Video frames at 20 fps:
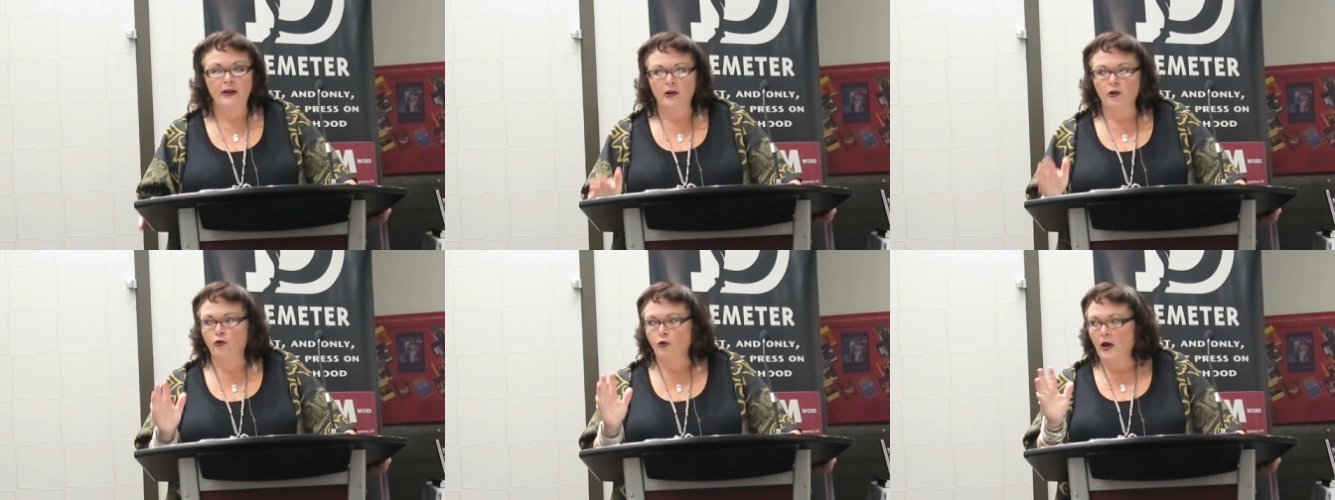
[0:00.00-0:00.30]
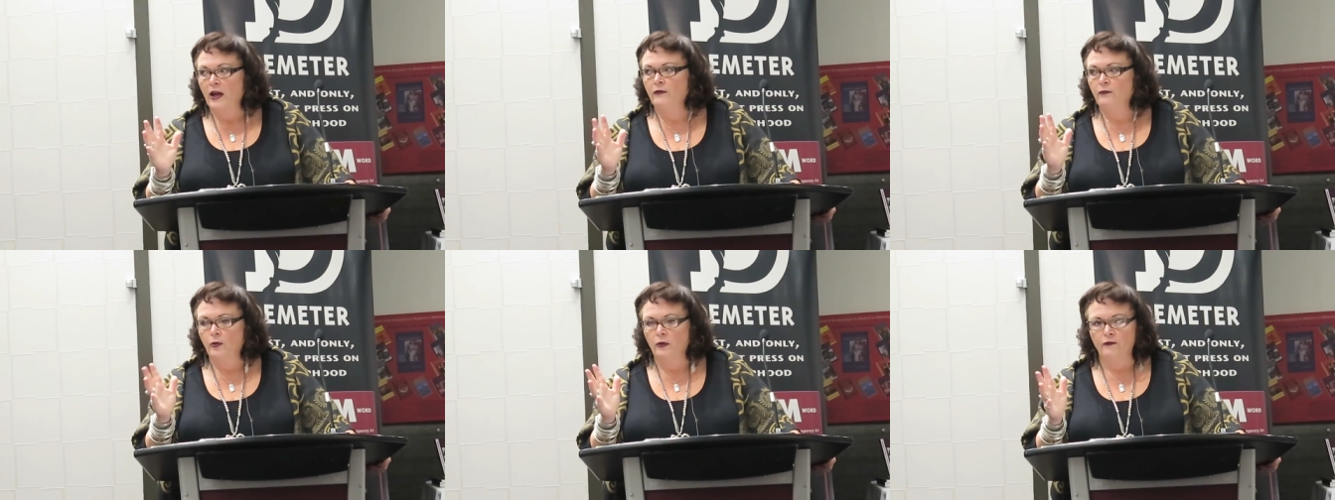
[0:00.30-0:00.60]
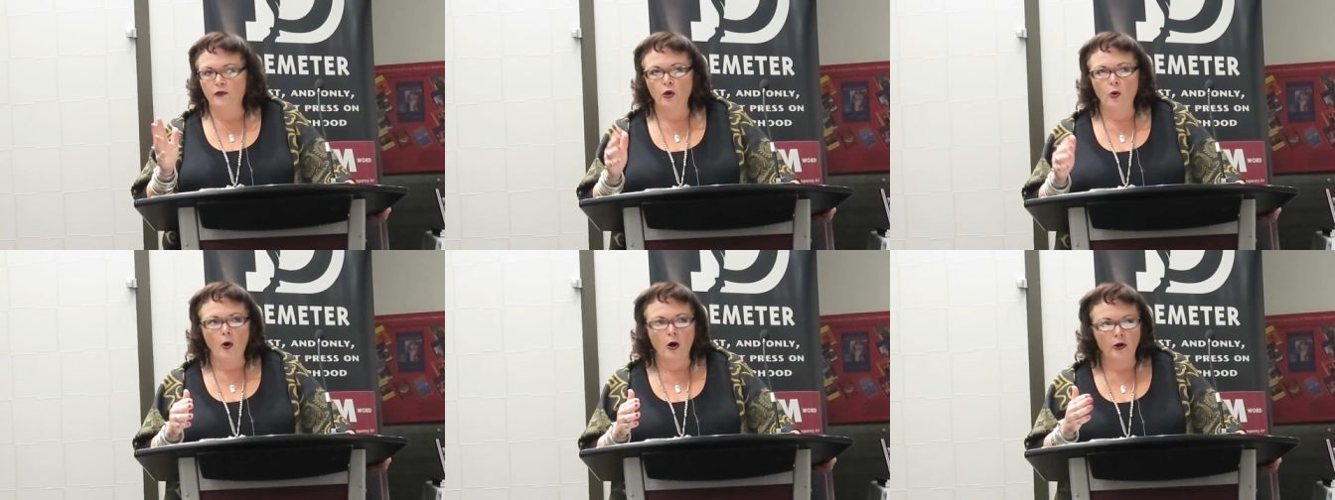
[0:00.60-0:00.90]
in a great
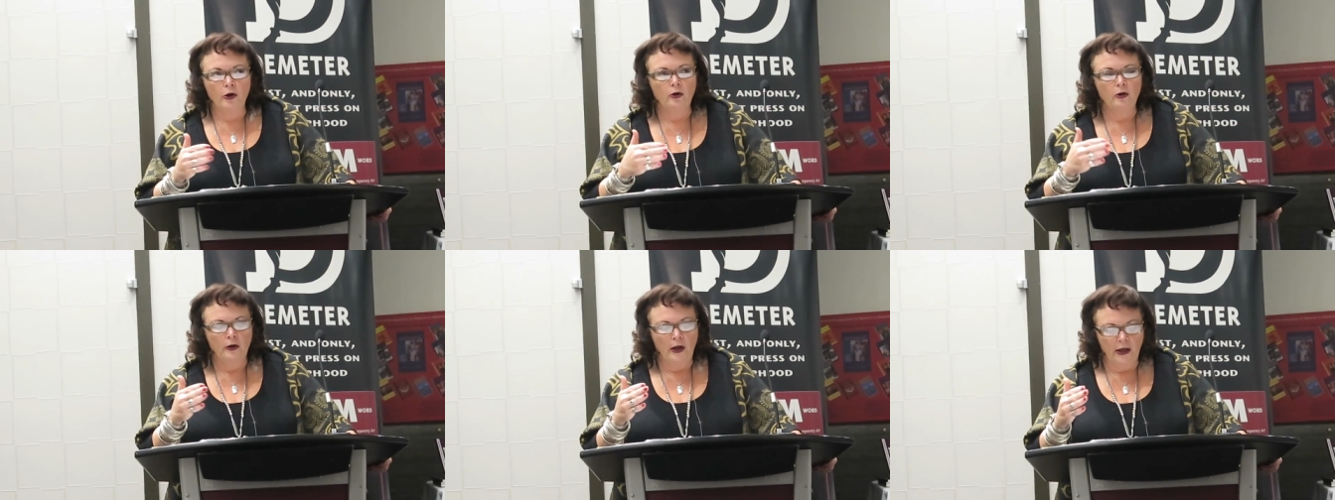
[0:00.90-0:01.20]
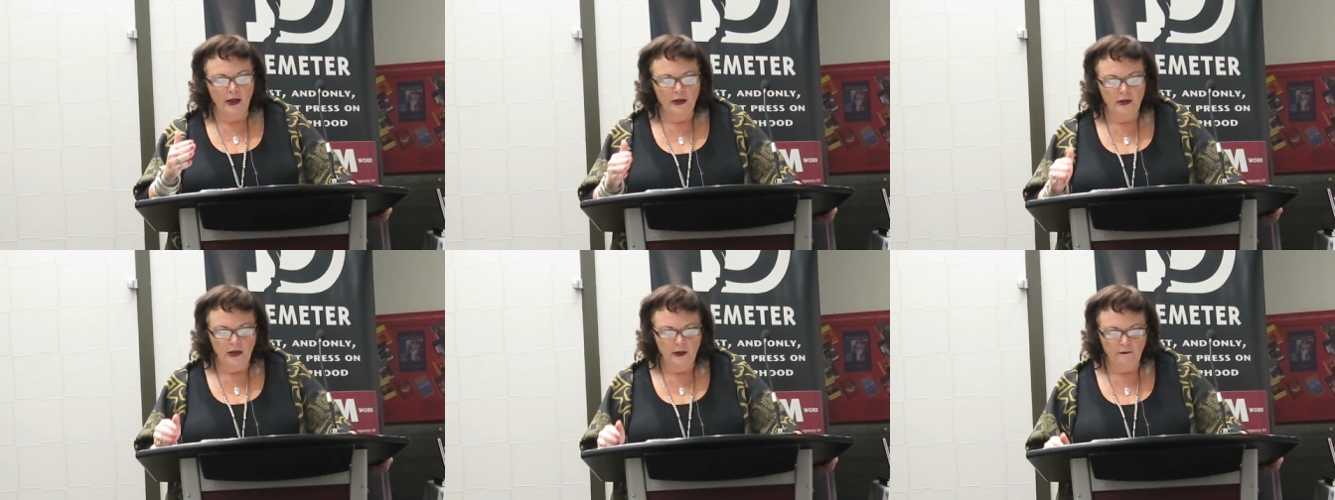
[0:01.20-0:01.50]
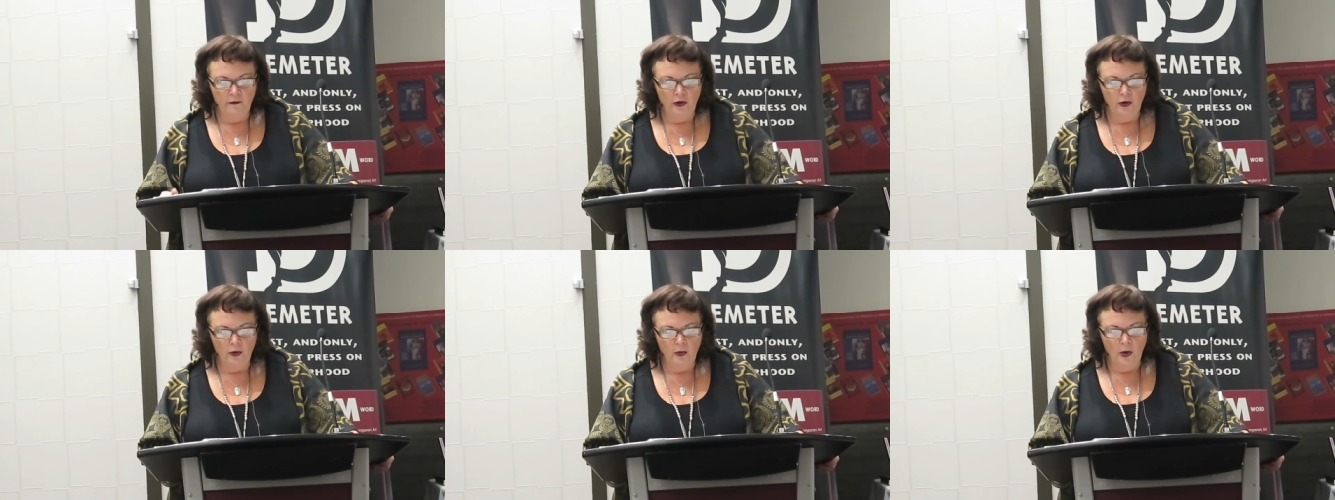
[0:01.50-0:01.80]
review article, and I can
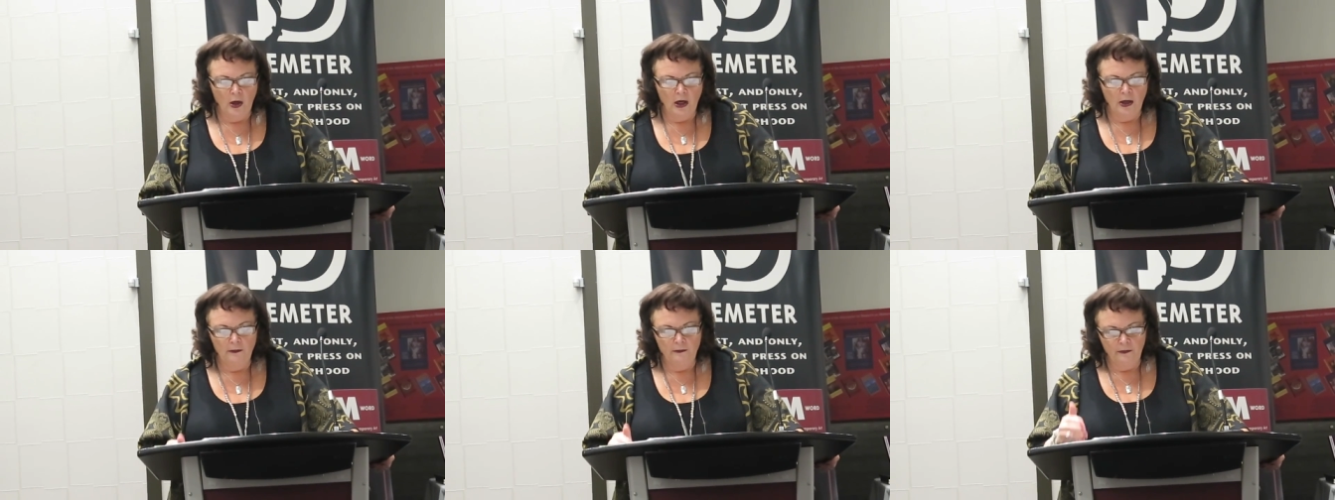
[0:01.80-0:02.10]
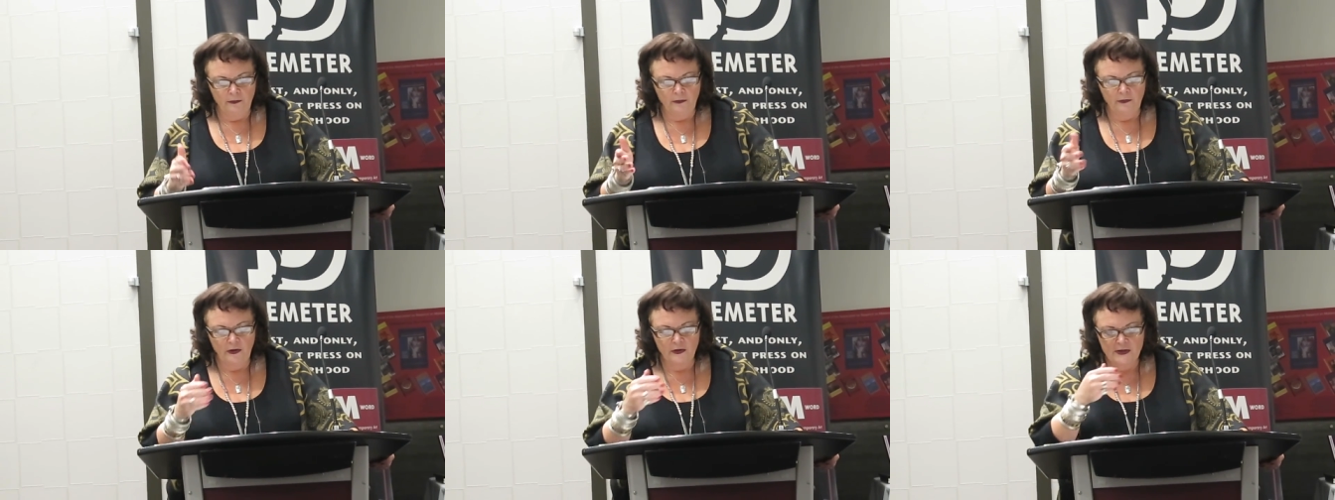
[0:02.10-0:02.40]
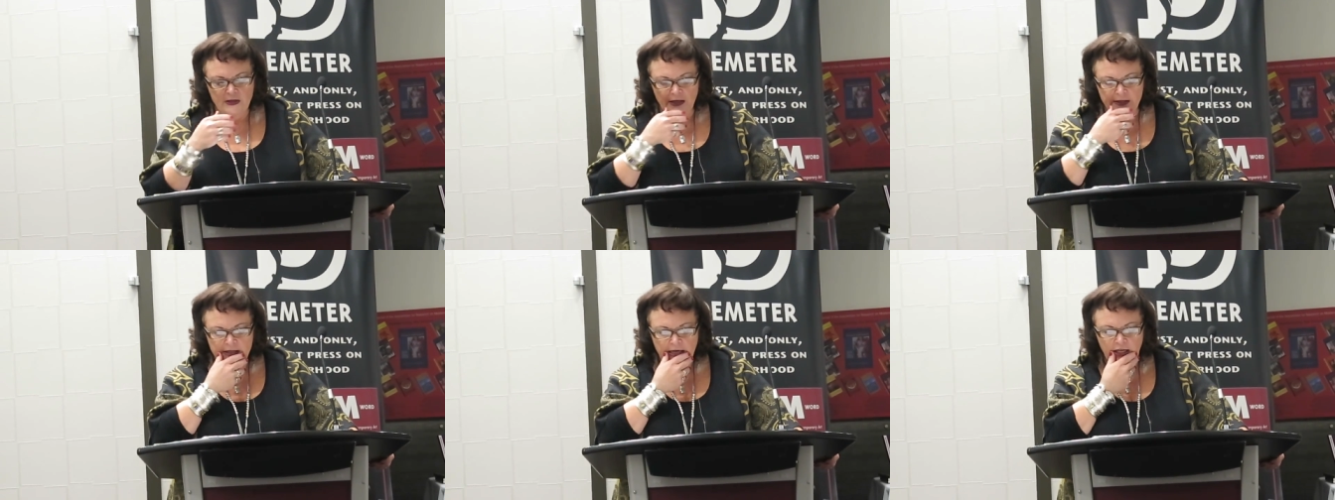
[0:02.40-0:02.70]
give you the
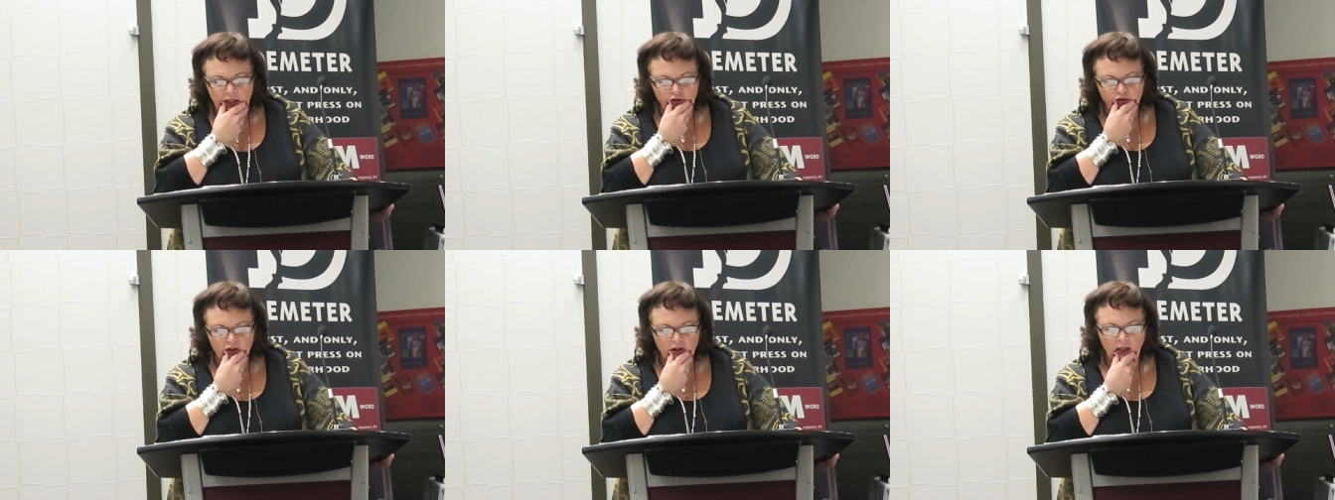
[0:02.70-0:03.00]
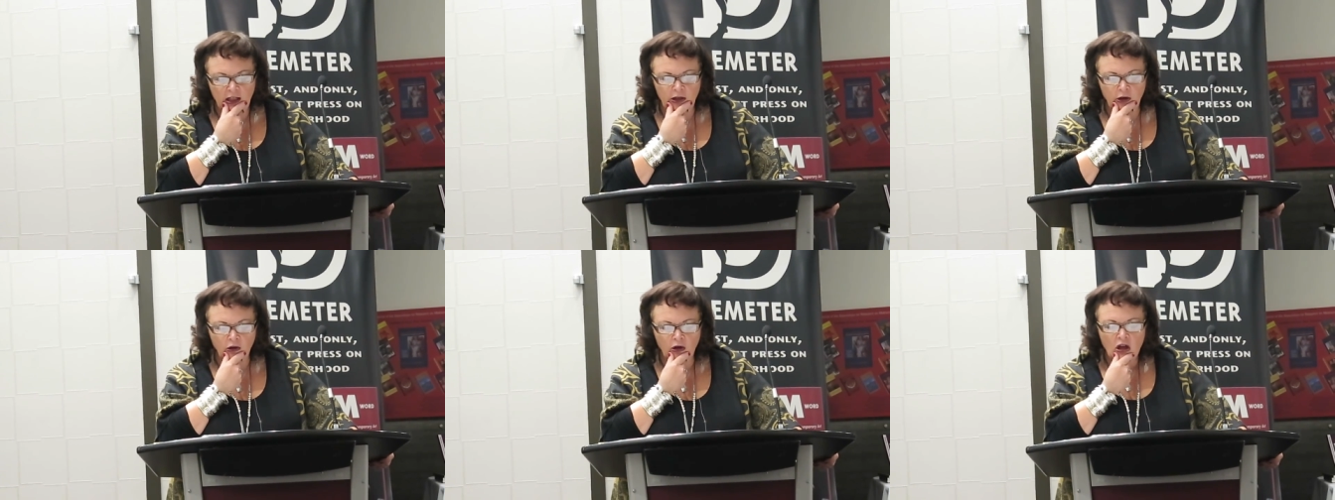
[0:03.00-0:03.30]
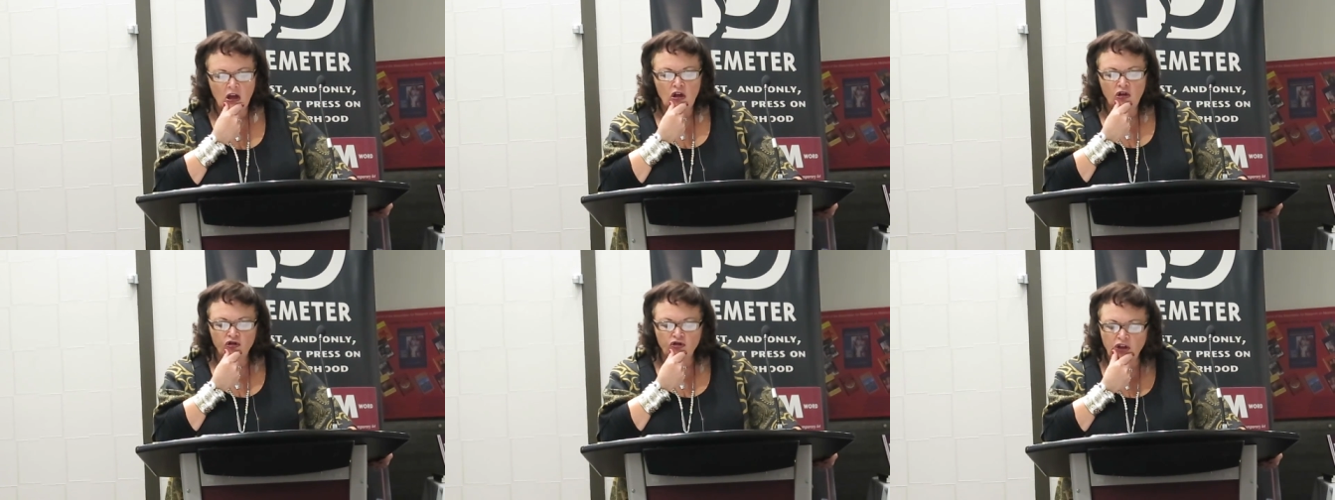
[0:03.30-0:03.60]
citation later,